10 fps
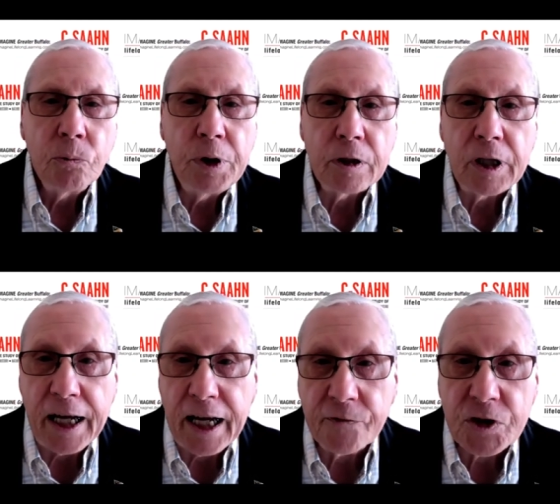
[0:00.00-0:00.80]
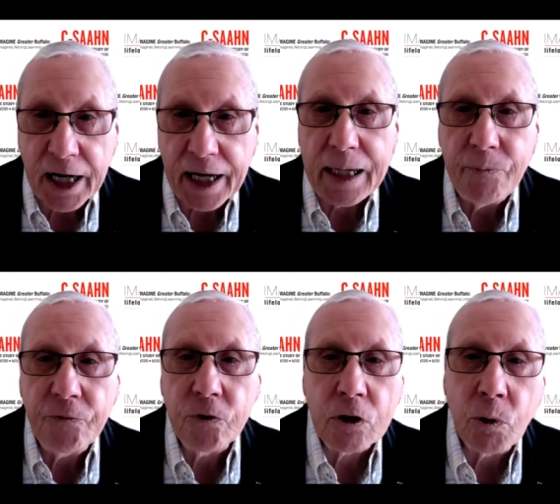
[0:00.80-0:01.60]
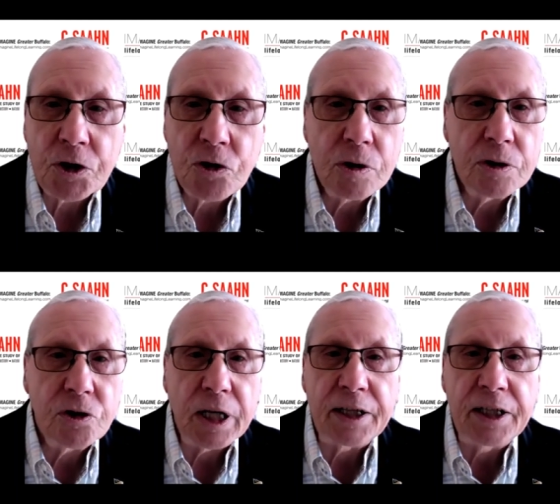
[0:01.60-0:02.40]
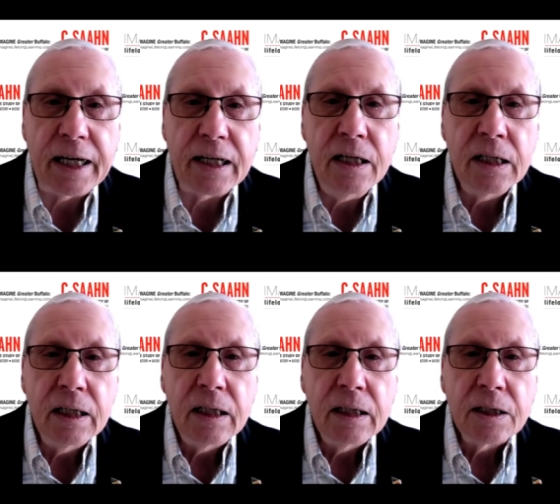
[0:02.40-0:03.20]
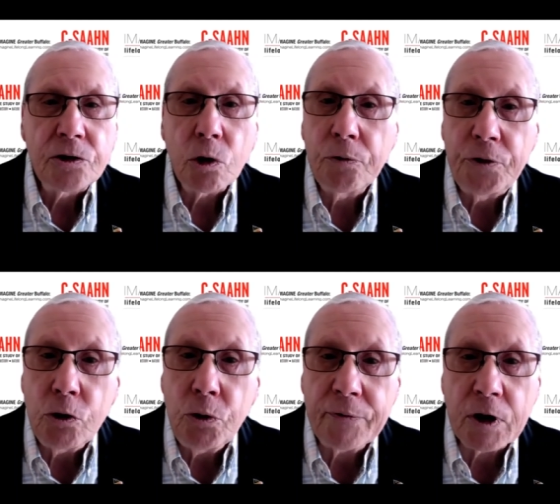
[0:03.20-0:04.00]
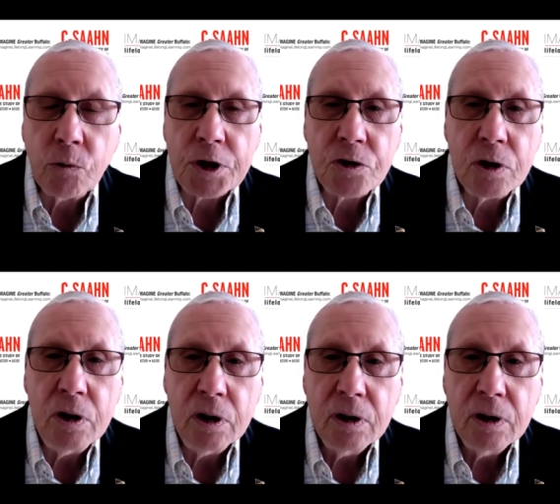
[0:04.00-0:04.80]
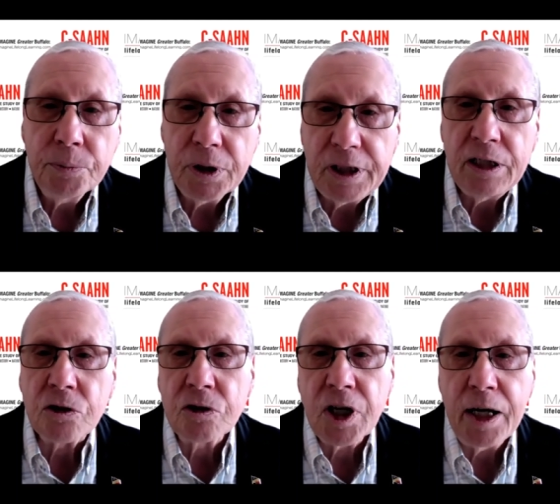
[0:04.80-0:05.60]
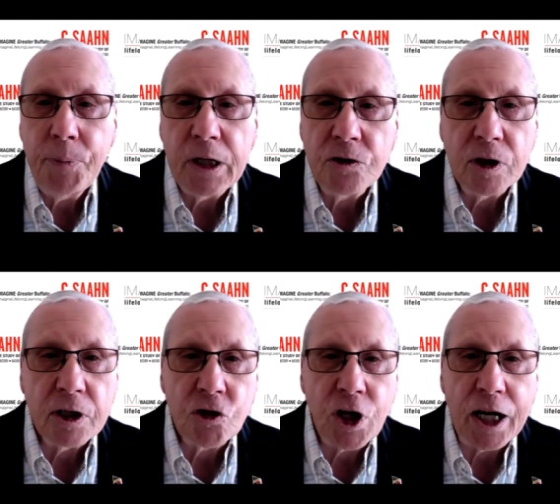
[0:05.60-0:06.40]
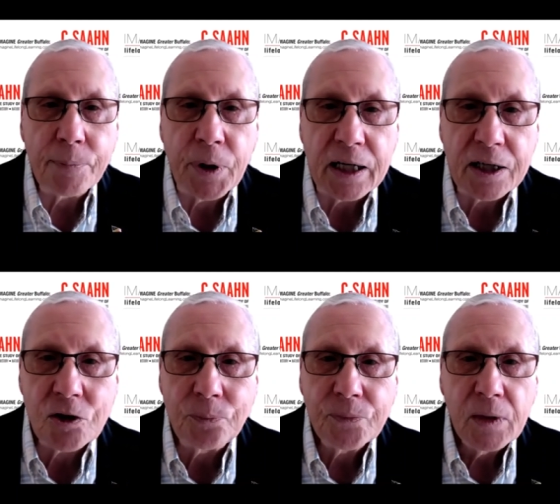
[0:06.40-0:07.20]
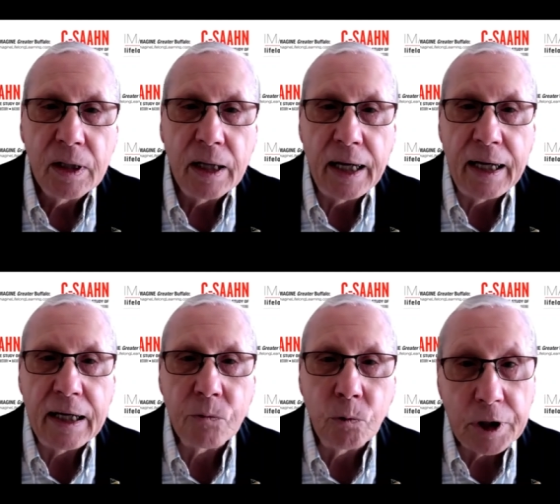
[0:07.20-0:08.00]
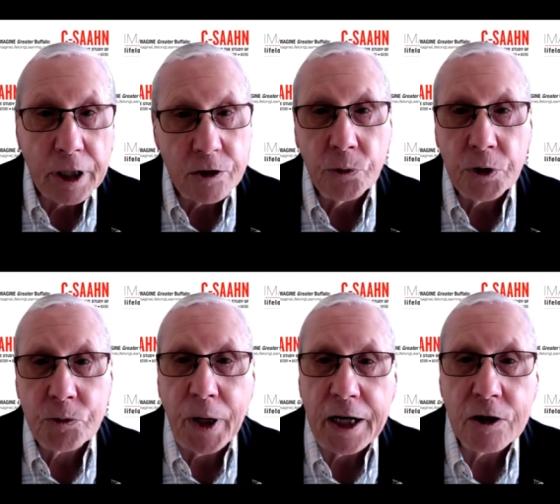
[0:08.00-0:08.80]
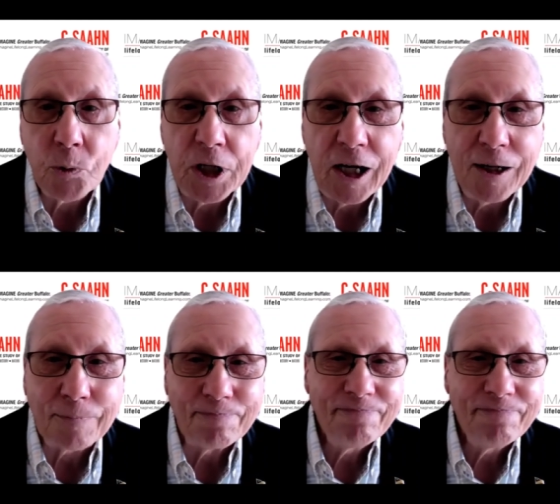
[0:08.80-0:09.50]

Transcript: We'll have time for questions at the end. So if you do have a question, please type it into the chat box and we'll get to as many as we can.